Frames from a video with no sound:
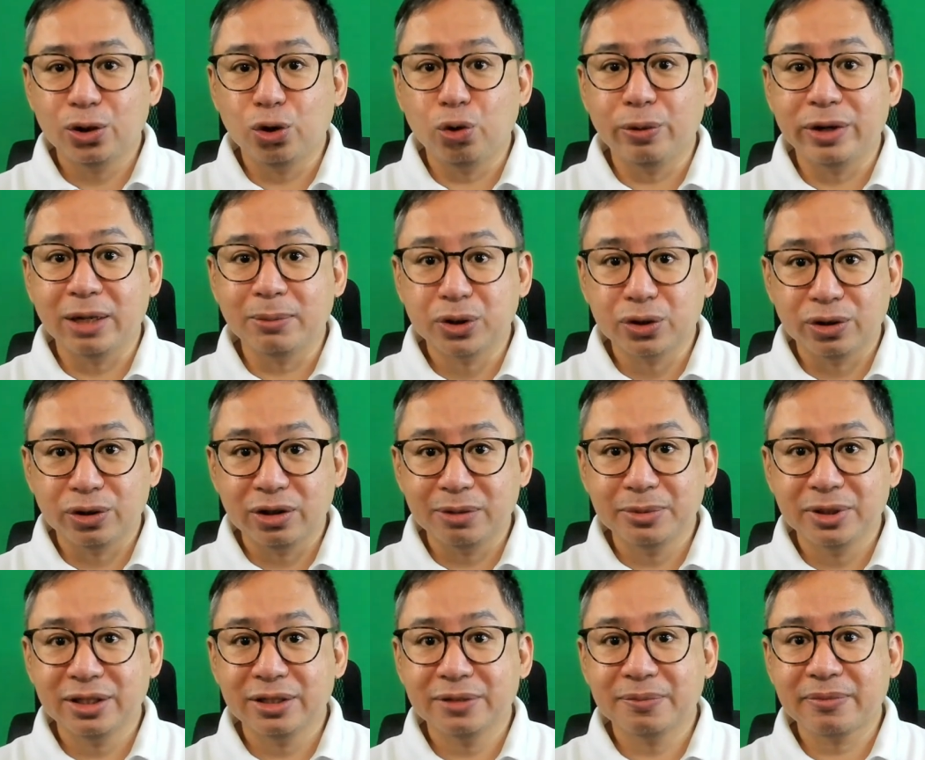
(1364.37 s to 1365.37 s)
who were
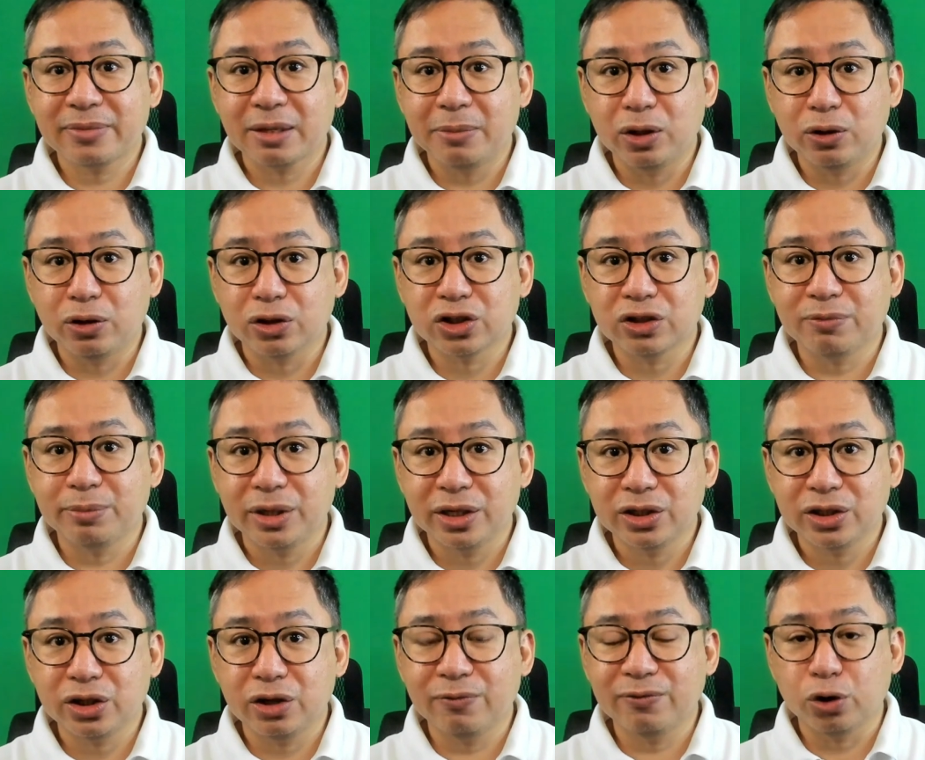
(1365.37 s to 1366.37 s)
absorbed because of
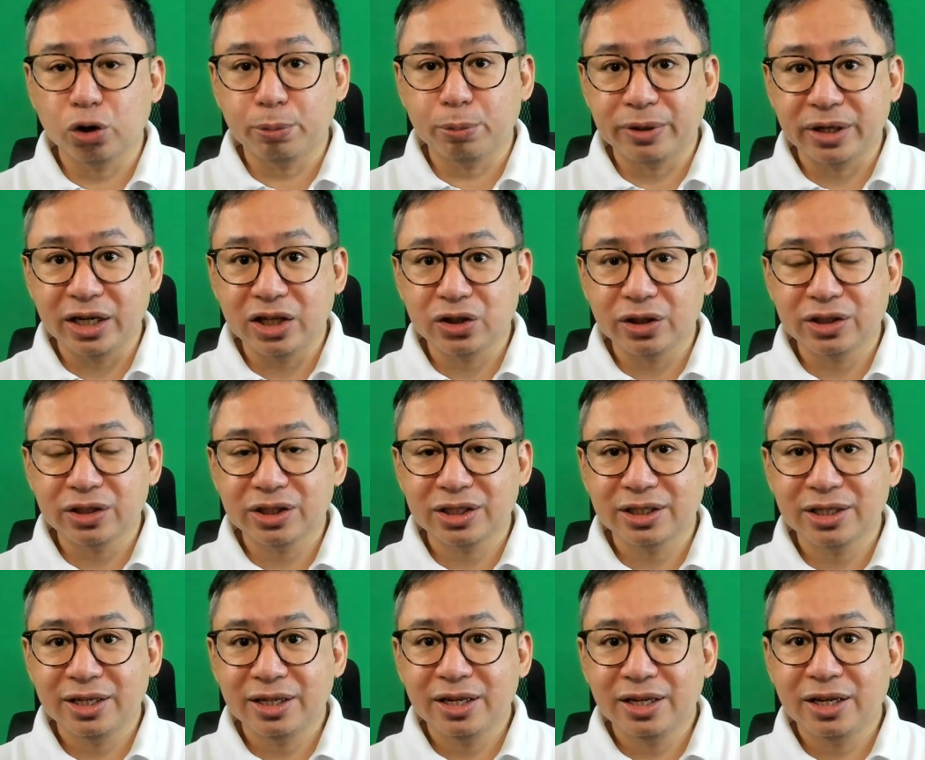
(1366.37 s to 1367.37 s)
merger of
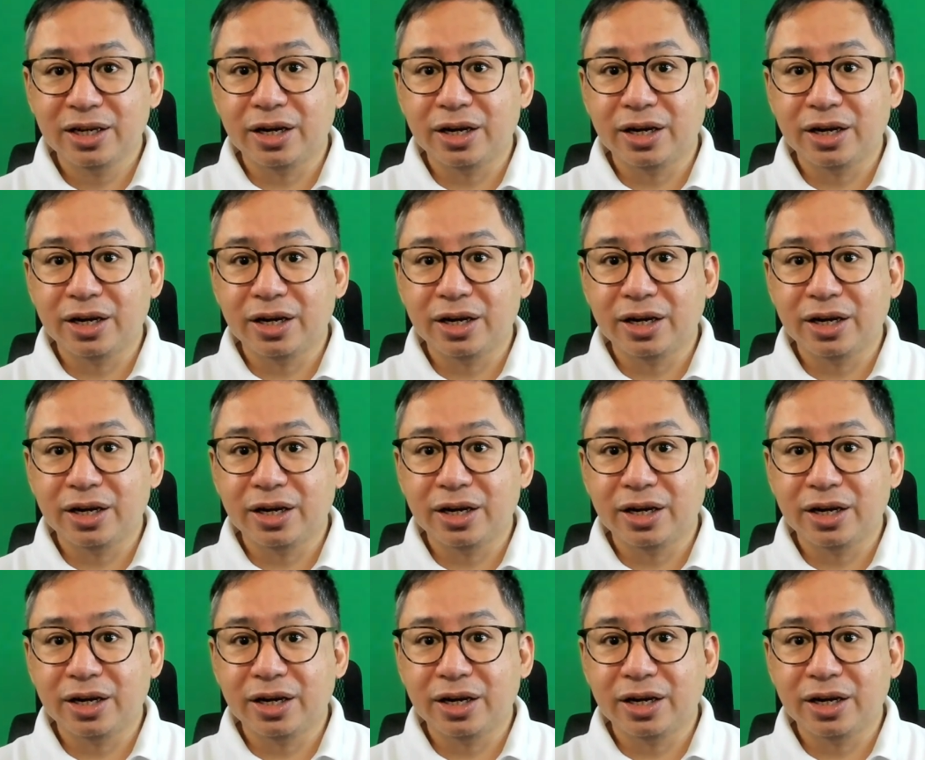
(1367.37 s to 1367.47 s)
corporations.